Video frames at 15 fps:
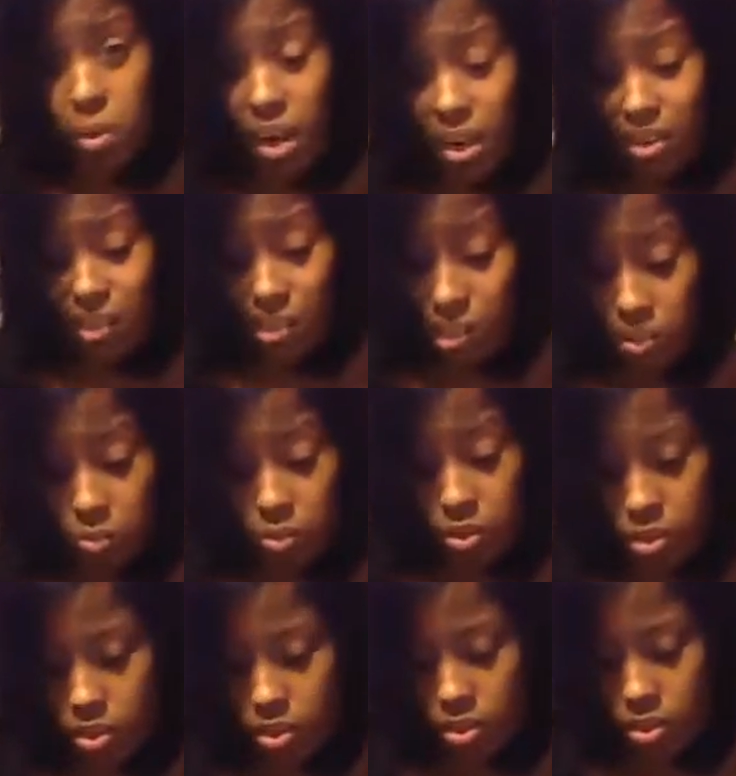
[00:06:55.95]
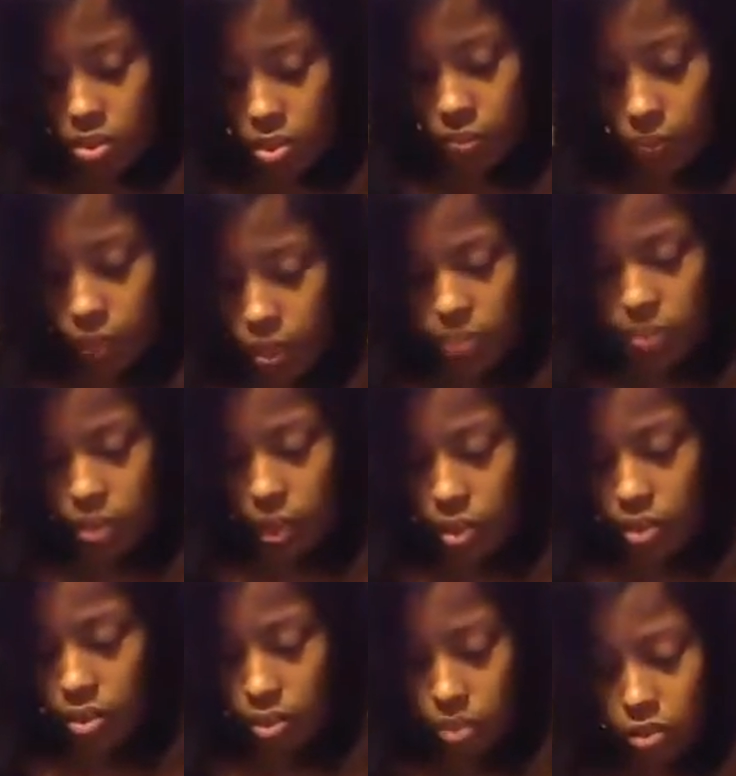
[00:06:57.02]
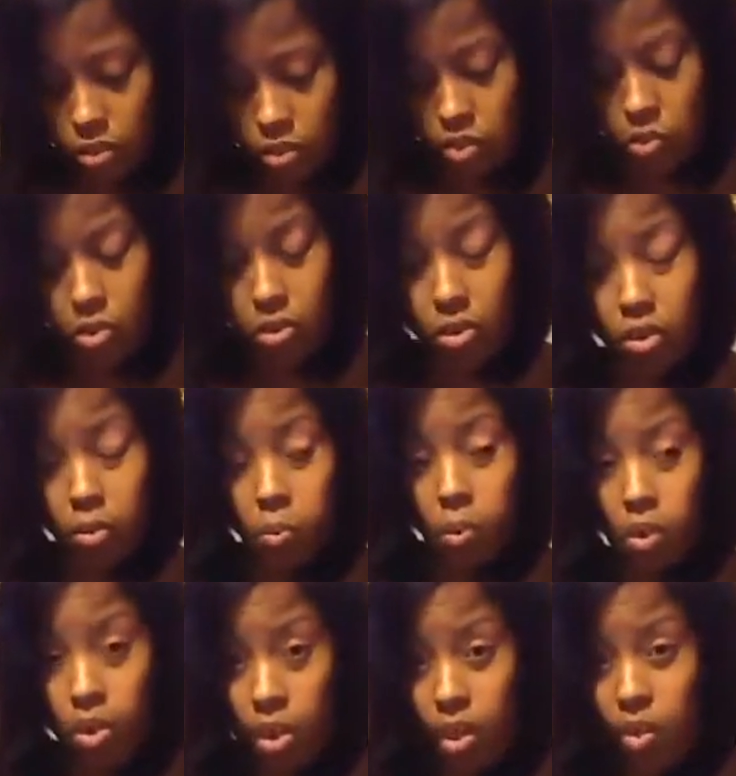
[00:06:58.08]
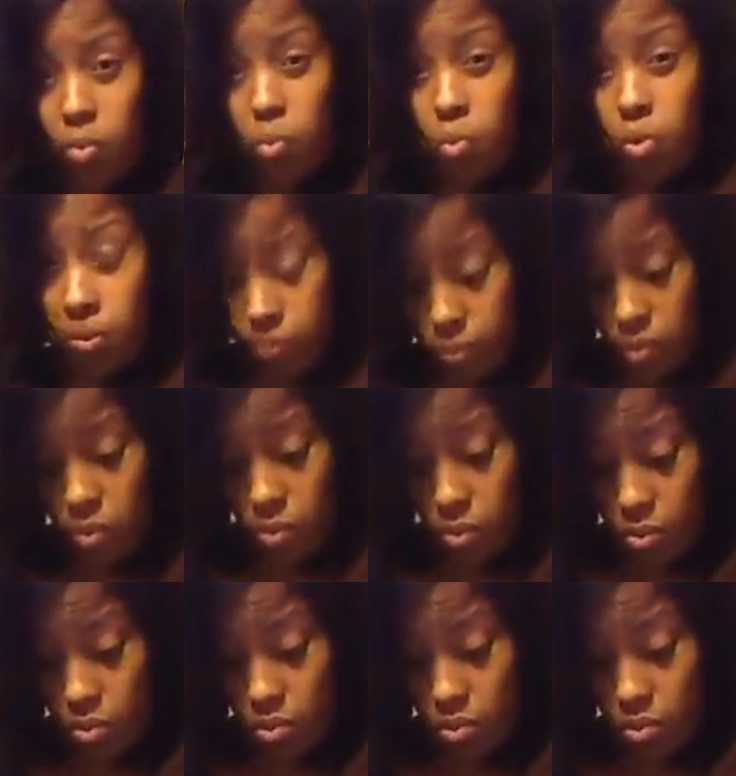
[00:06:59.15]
body language affects how others communicate with you.